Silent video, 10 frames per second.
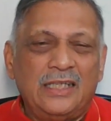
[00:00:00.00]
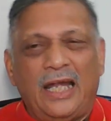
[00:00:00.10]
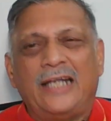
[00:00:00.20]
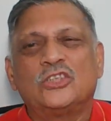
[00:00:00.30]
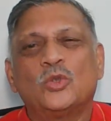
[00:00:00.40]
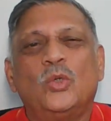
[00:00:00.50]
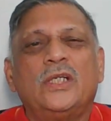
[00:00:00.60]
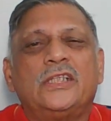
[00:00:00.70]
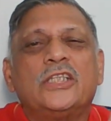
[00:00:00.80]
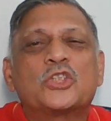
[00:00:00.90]
And so
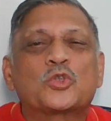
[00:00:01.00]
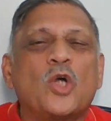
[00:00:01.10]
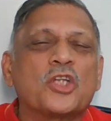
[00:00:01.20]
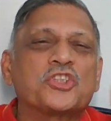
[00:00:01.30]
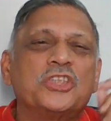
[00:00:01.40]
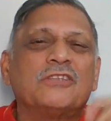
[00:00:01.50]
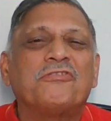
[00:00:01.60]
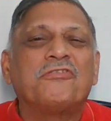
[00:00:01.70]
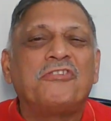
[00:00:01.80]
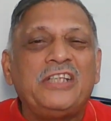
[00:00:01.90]
a distortion
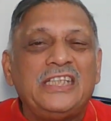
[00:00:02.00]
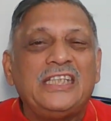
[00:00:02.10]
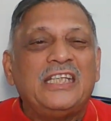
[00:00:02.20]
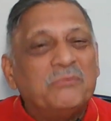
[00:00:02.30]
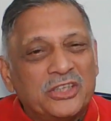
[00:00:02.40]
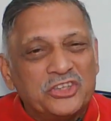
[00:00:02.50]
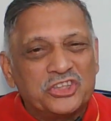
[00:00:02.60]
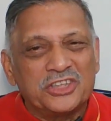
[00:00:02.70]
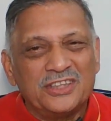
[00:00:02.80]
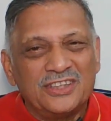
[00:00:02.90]
free
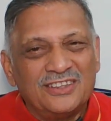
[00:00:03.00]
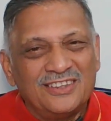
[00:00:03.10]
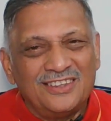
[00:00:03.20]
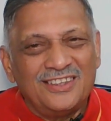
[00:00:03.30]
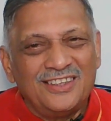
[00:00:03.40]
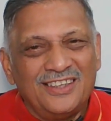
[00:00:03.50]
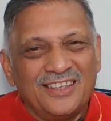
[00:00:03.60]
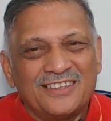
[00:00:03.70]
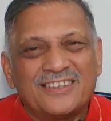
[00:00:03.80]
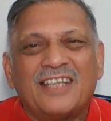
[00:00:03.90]
image
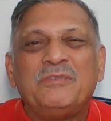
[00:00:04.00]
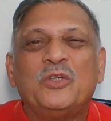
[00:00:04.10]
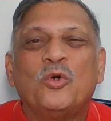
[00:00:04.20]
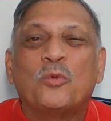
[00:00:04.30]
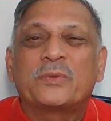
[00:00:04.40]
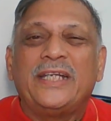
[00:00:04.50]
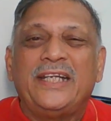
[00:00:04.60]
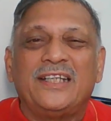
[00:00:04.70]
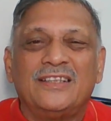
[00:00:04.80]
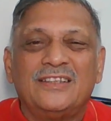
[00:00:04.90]
can be
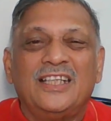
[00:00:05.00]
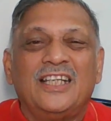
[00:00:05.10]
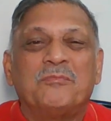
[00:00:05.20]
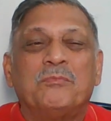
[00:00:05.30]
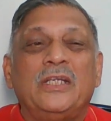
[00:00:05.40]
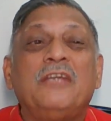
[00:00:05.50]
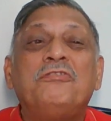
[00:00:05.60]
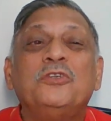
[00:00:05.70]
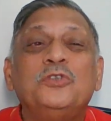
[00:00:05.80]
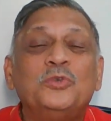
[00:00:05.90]
obtained if
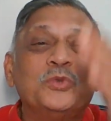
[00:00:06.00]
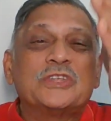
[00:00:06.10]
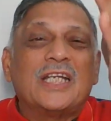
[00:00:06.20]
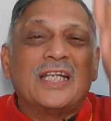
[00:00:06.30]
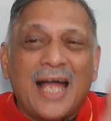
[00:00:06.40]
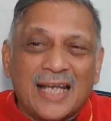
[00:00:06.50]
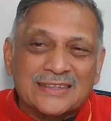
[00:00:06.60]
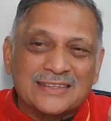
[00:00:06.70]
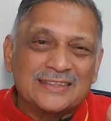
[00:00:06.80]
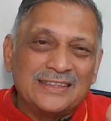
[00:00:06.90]
you use
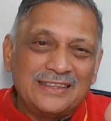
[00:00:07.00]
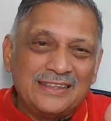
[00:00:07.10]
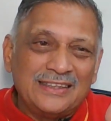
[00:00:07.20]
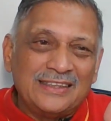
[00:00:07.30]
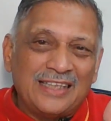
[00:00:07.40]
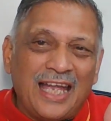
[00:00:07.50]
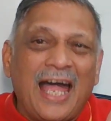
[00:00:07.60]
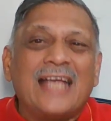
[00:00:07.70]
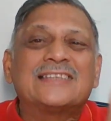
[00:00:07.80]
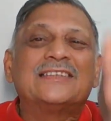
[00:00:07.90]
glass
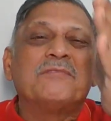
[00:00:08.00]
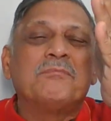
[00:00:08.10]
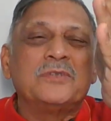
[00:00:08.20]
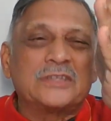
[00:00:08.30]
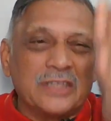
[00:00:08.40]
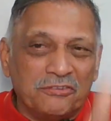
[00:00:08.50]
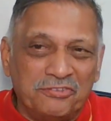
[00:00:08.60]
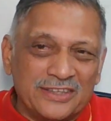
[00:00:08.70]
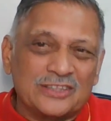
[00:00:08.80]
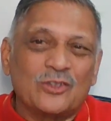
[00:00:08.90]
as the
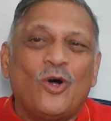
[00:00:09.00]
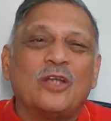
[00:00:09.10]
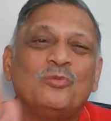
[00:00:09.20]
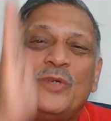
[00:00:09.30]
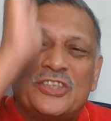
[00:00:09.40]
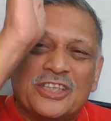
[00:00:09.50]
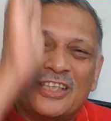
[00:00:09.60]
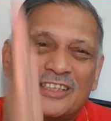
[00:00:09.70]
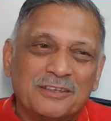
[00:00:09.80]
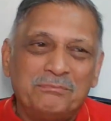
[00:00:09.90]
surface on which
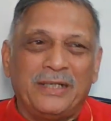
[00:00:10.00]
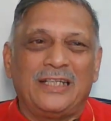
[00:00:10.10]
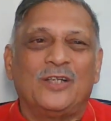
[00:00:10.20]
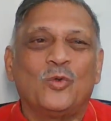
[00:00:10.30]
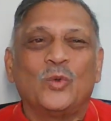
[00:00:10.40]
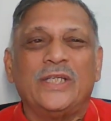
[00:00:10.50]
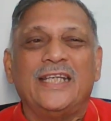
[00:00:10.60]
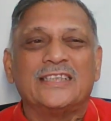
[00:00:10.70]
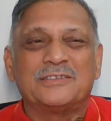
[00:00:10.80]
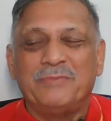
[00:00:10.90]
the metal
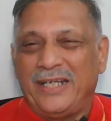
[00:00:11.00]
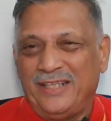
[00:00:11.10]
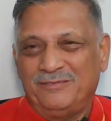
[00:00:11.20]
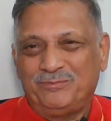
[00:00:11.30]
coating is made.